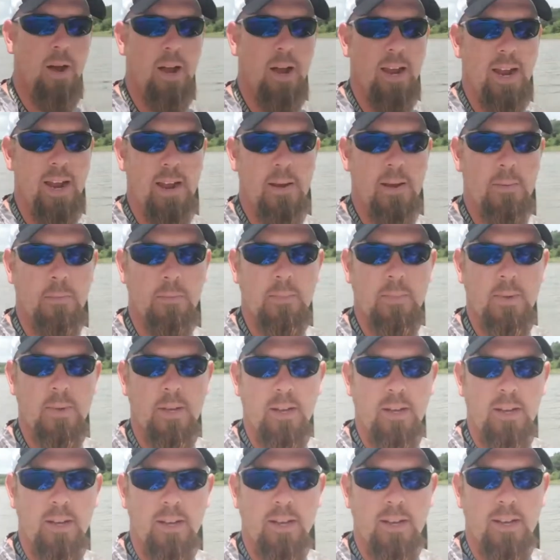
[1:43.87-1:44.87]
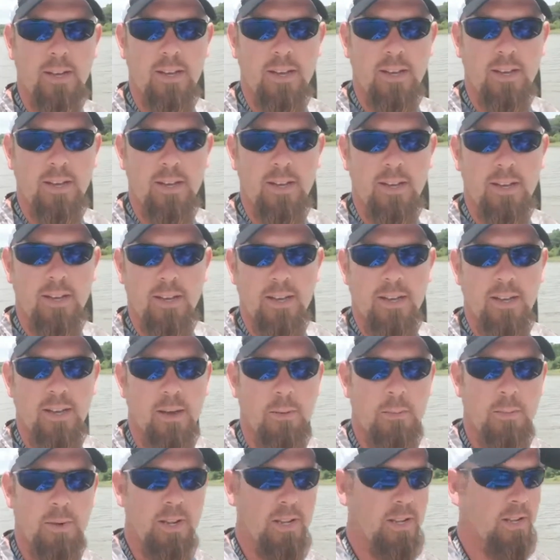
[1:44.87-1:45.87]
I am,
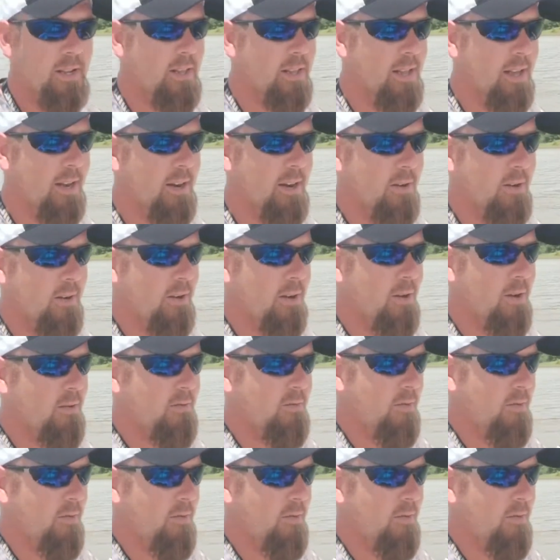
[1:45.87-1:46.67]
I'm gonna let her go